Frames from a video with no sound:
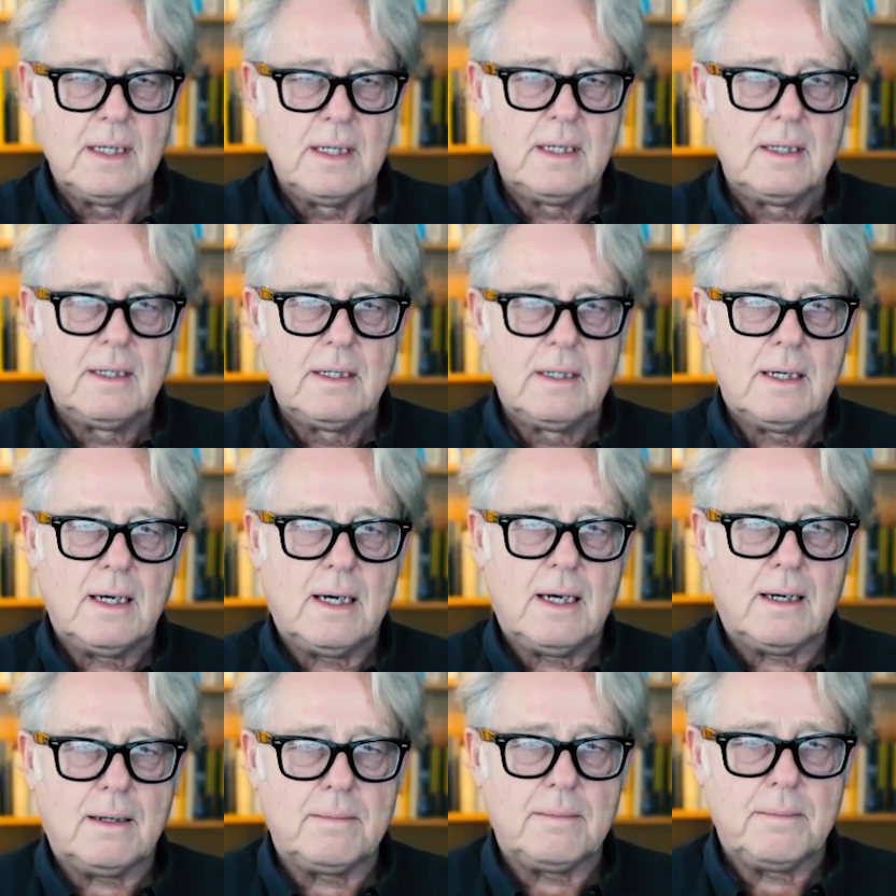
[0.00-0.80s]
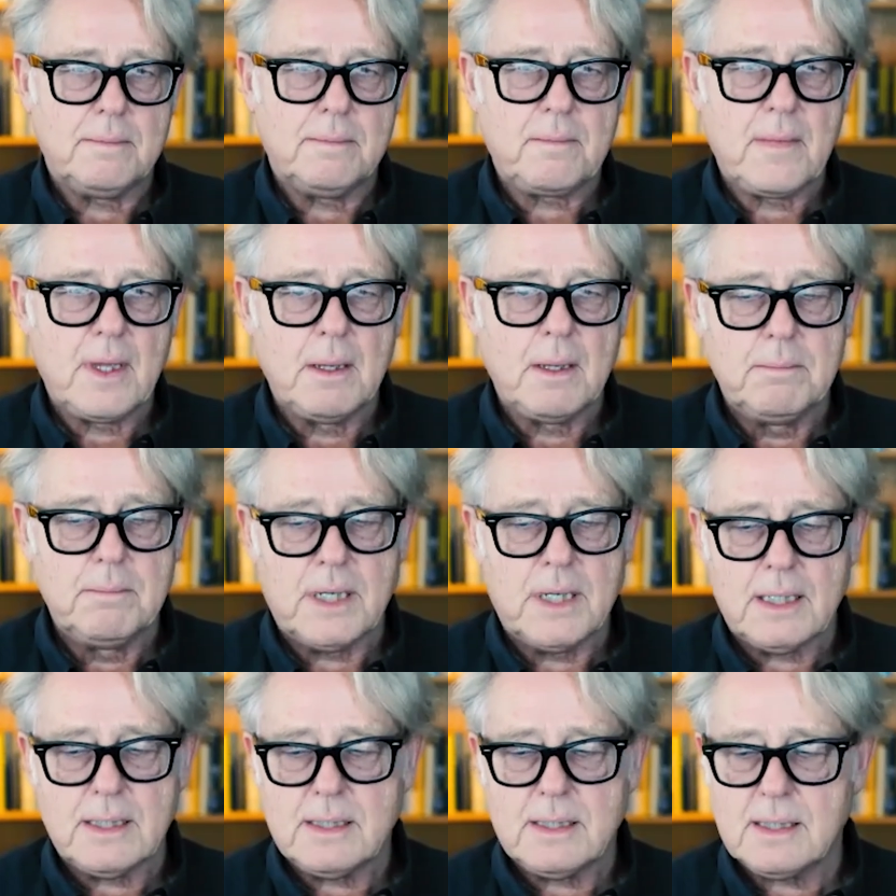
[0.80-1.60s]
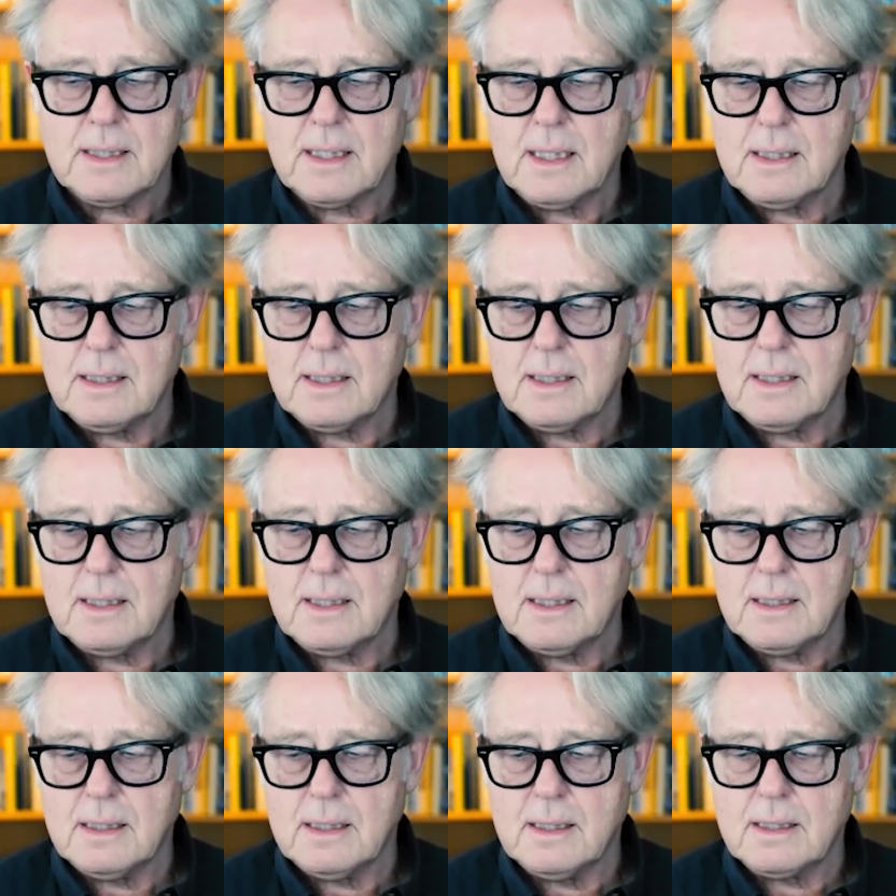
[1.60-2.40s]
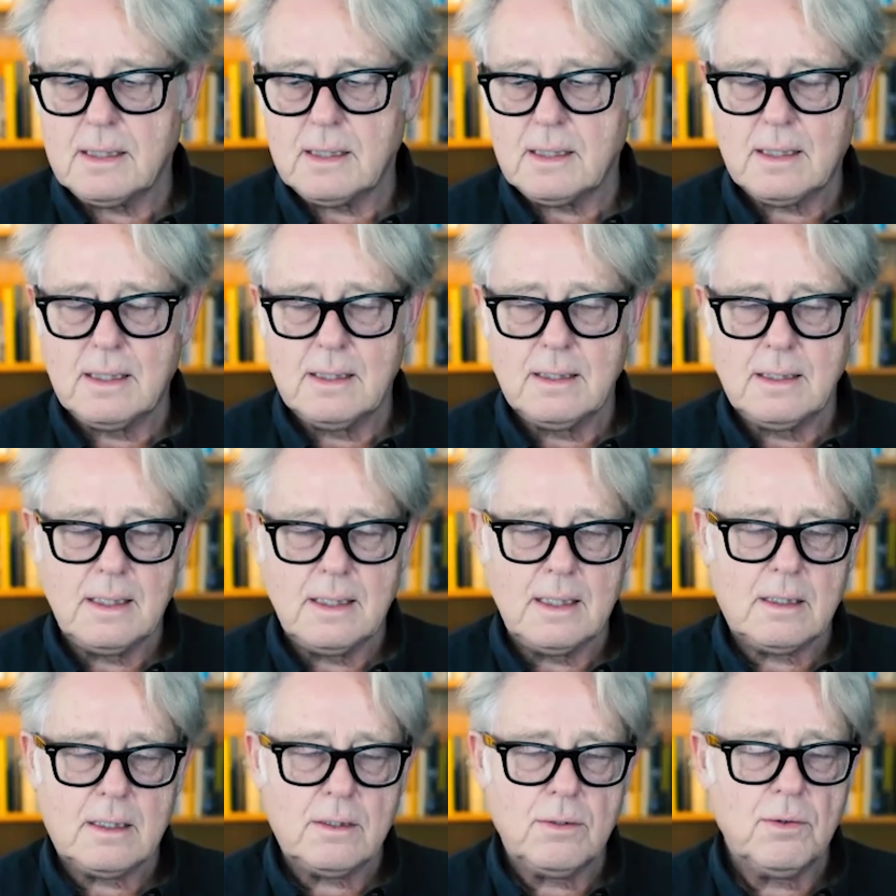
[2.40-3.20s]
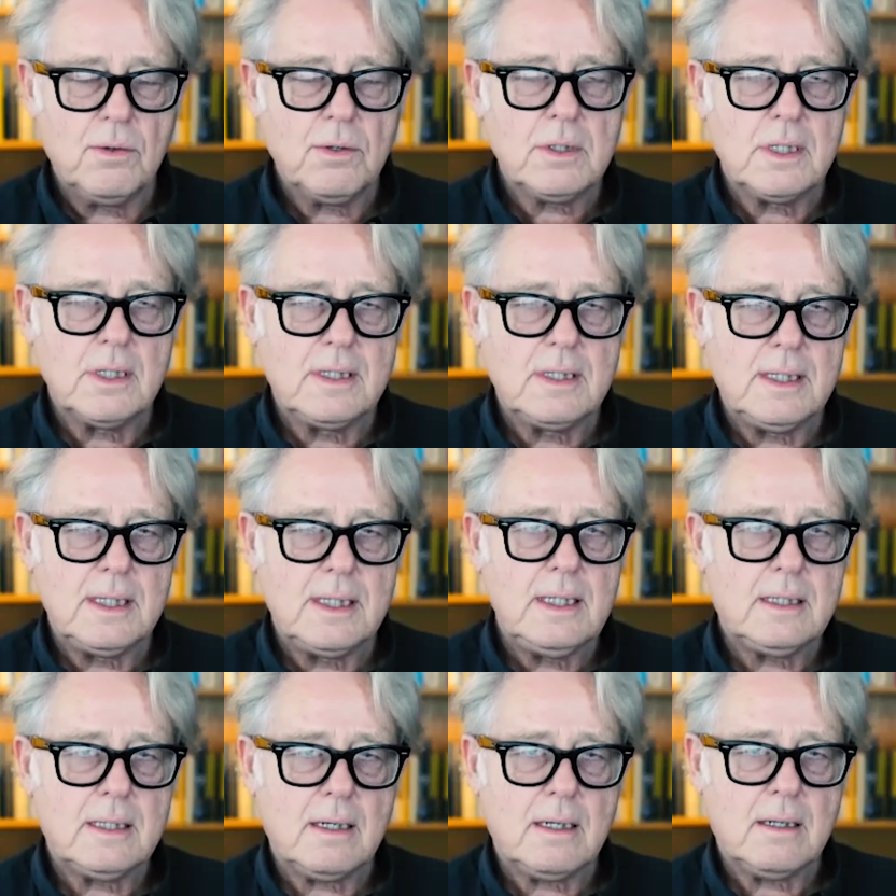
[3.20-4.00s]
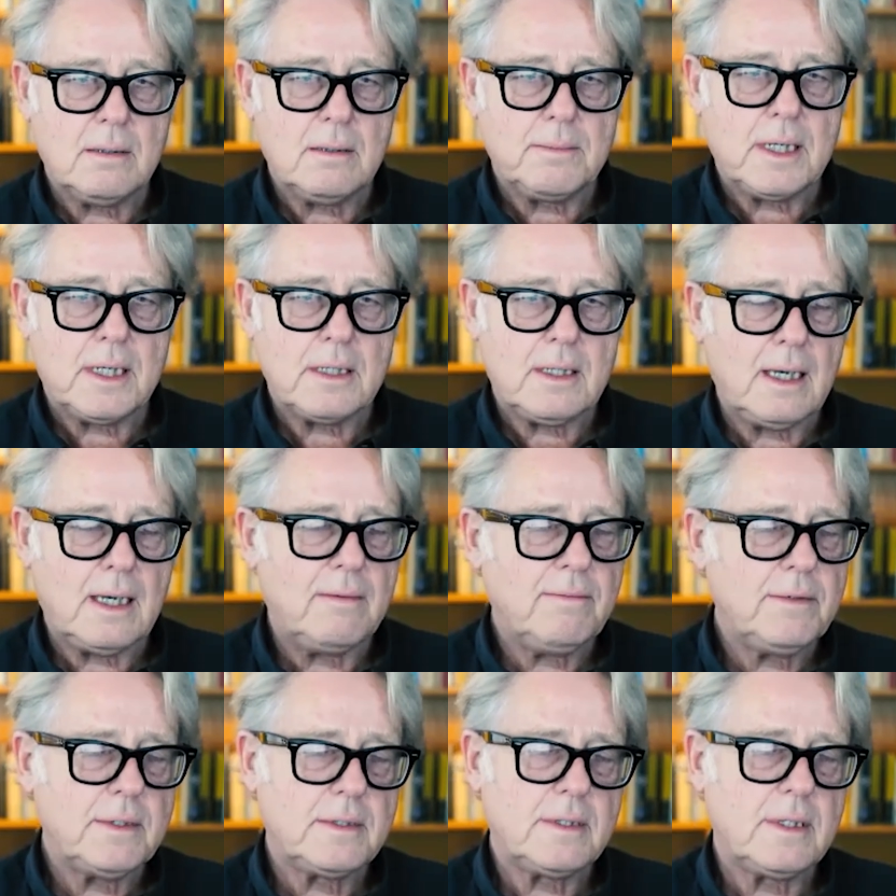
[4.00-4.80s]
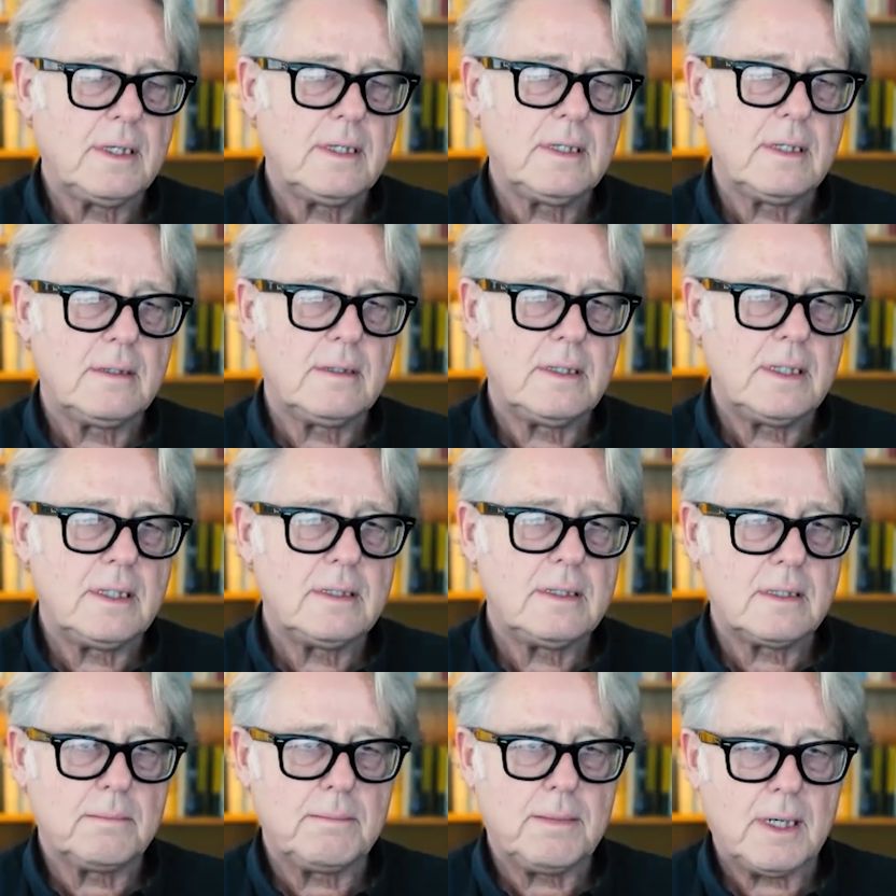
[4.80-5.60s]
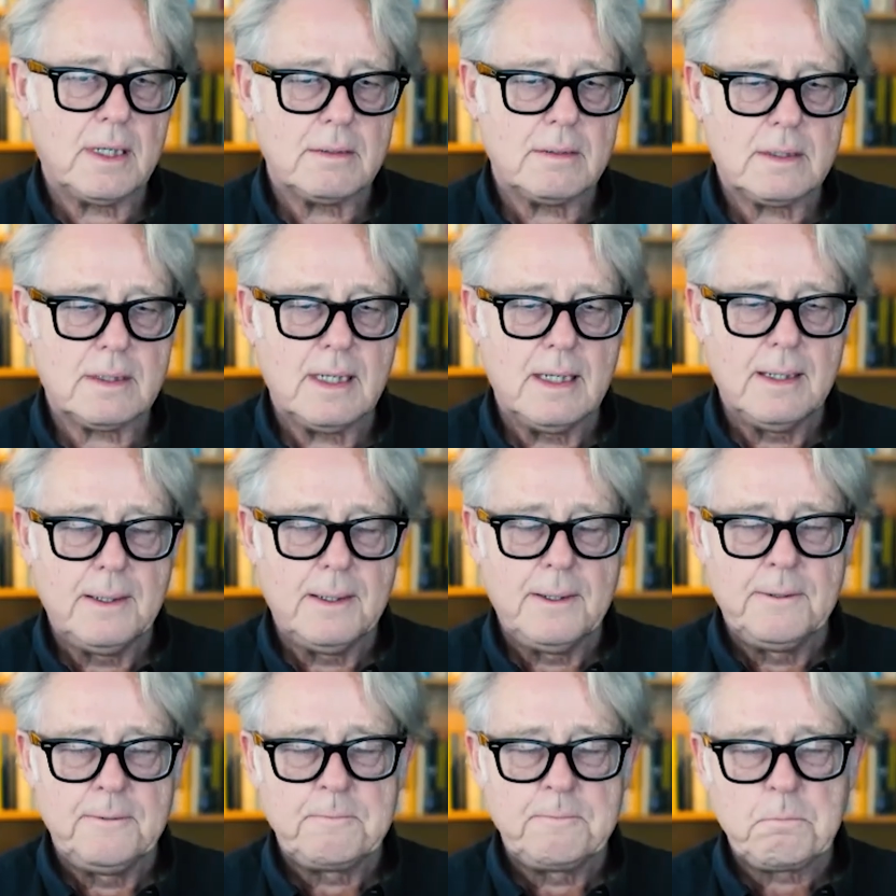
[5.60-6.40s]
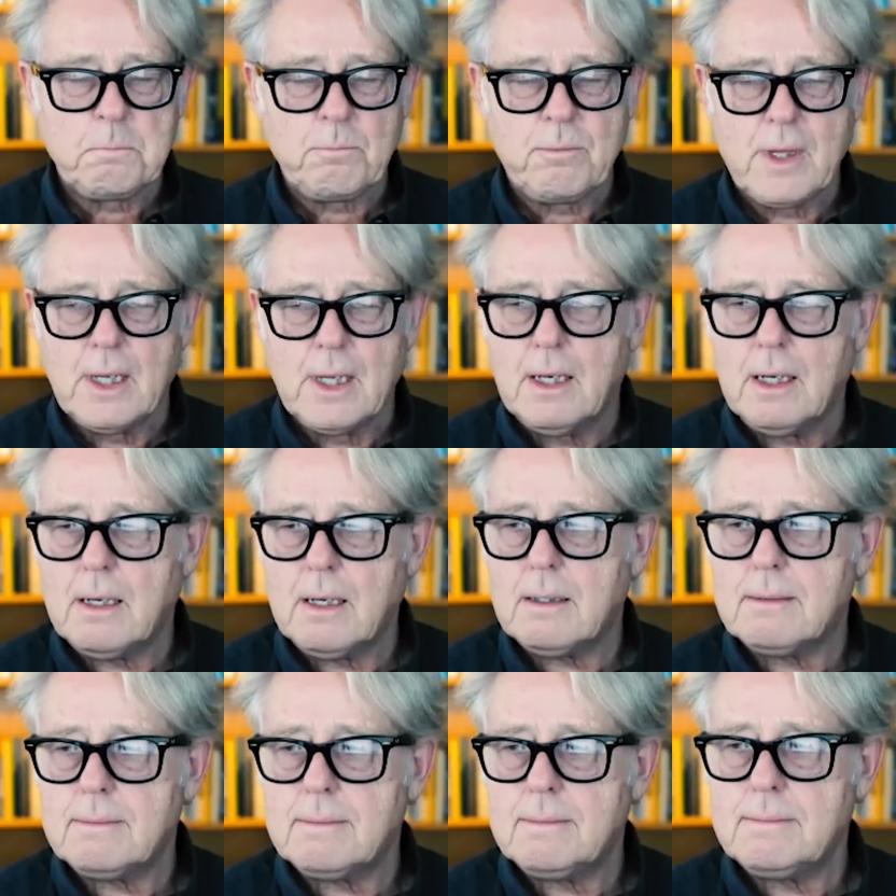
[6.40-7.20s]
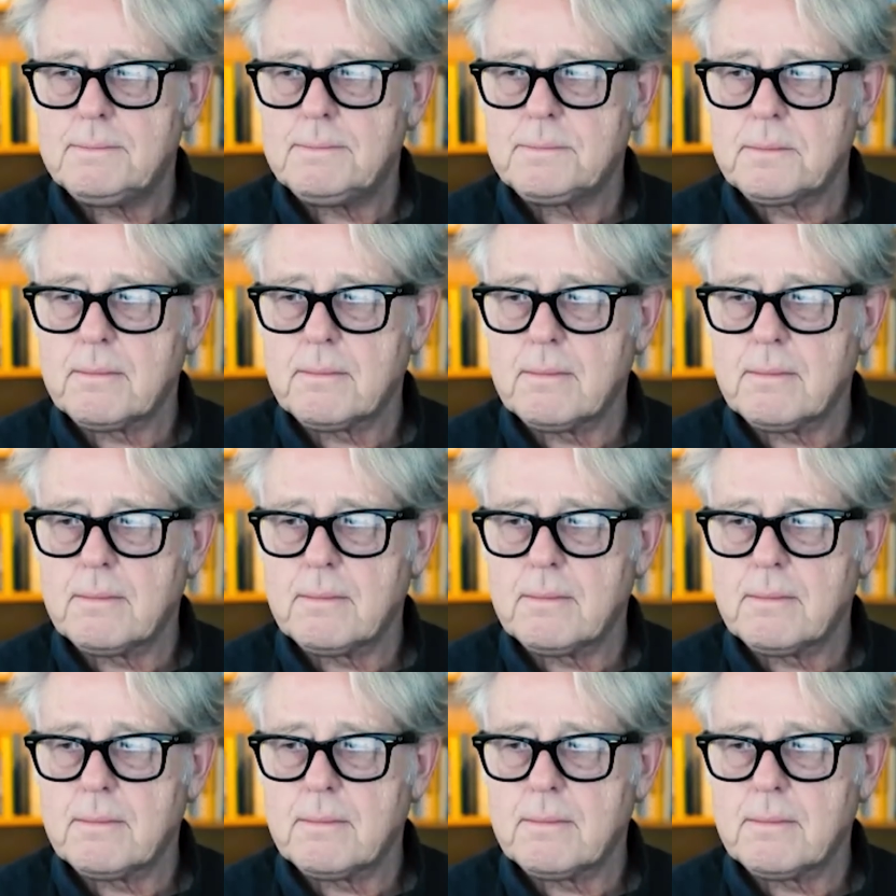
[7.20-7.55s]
Yeah. Um, but it it it it talks in detail about everything there is about um,